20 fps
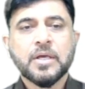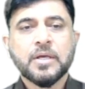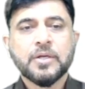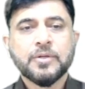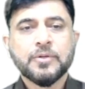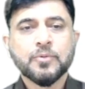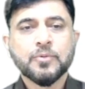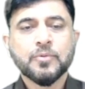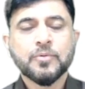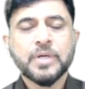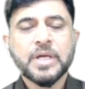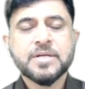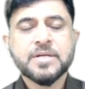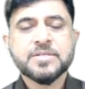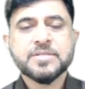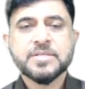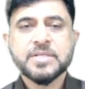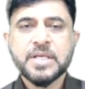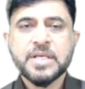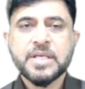you can
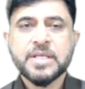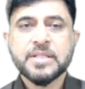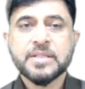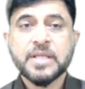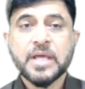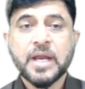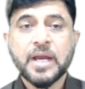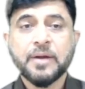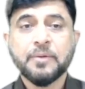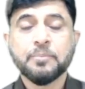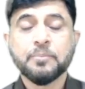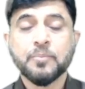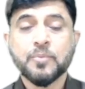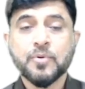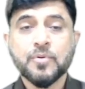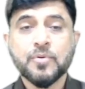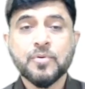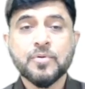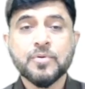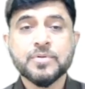see that
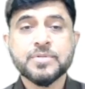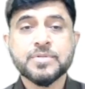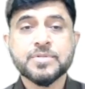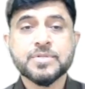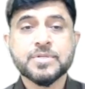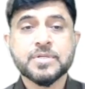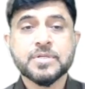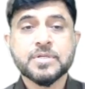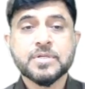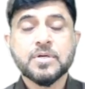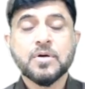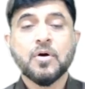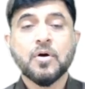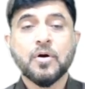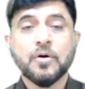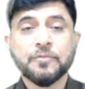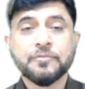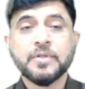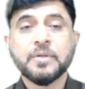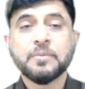most
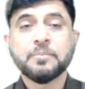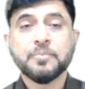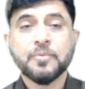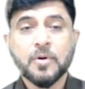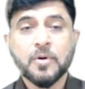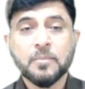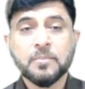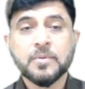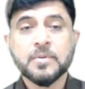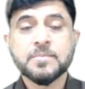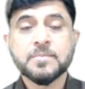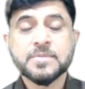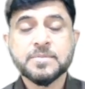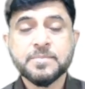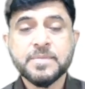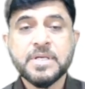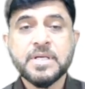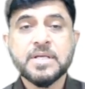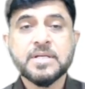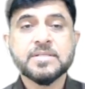of the problems,
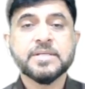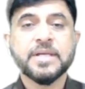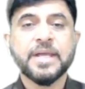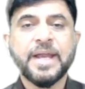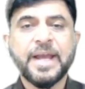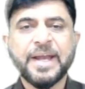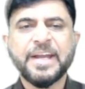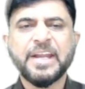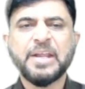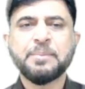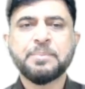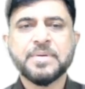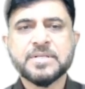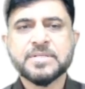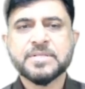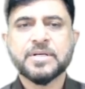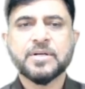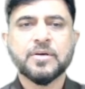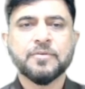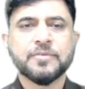means
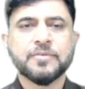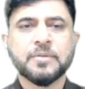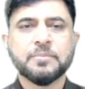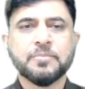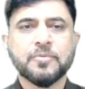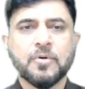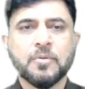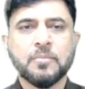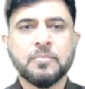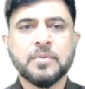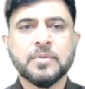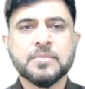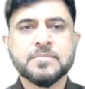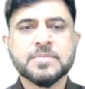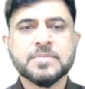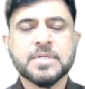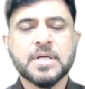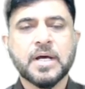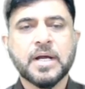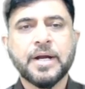80% of the
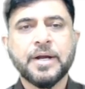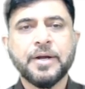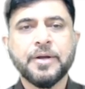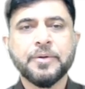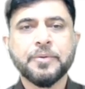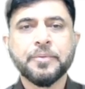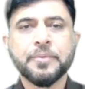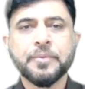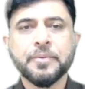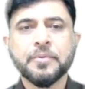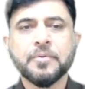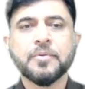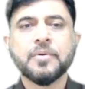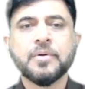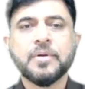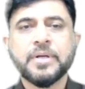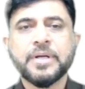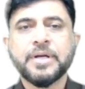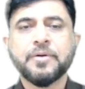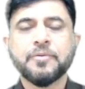problems are due to
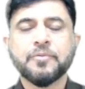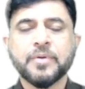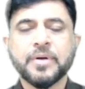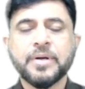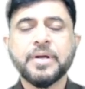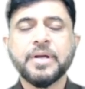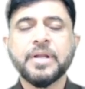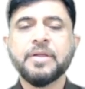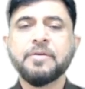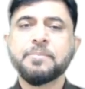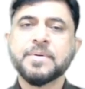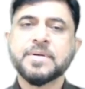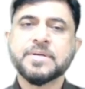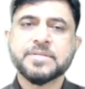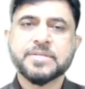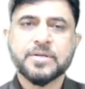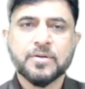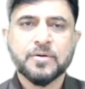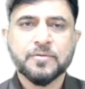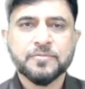only
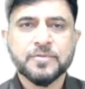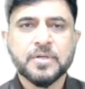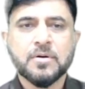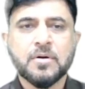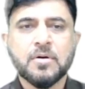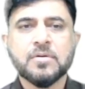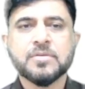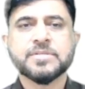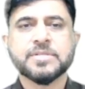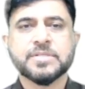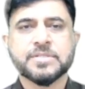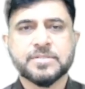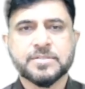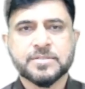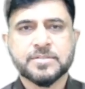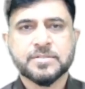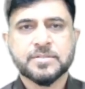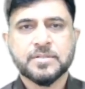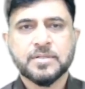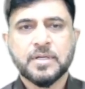20% of the
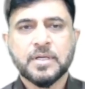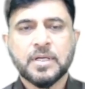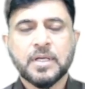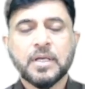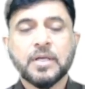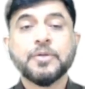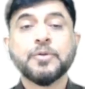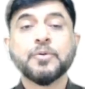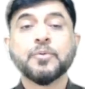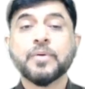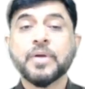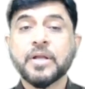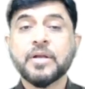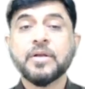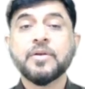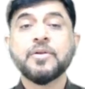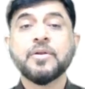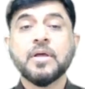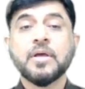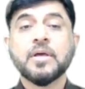causes. You
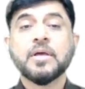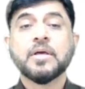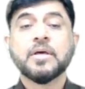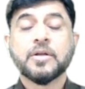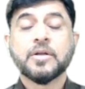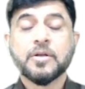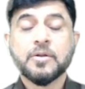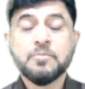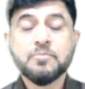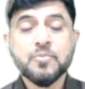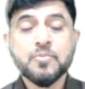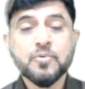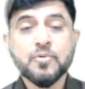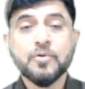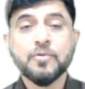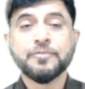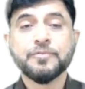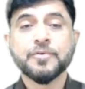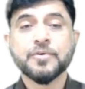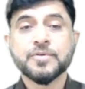can
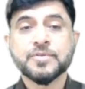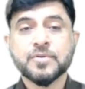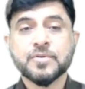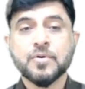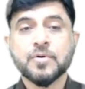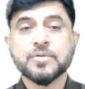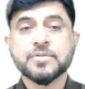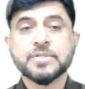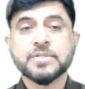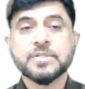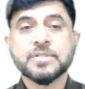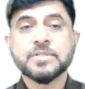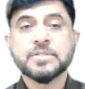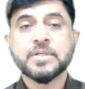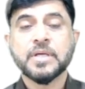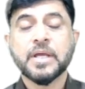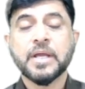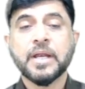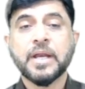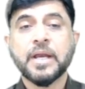remove those
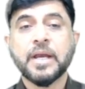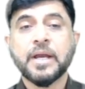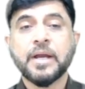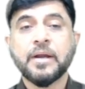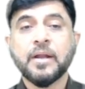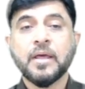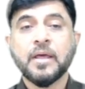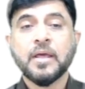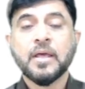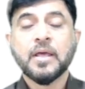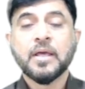causes and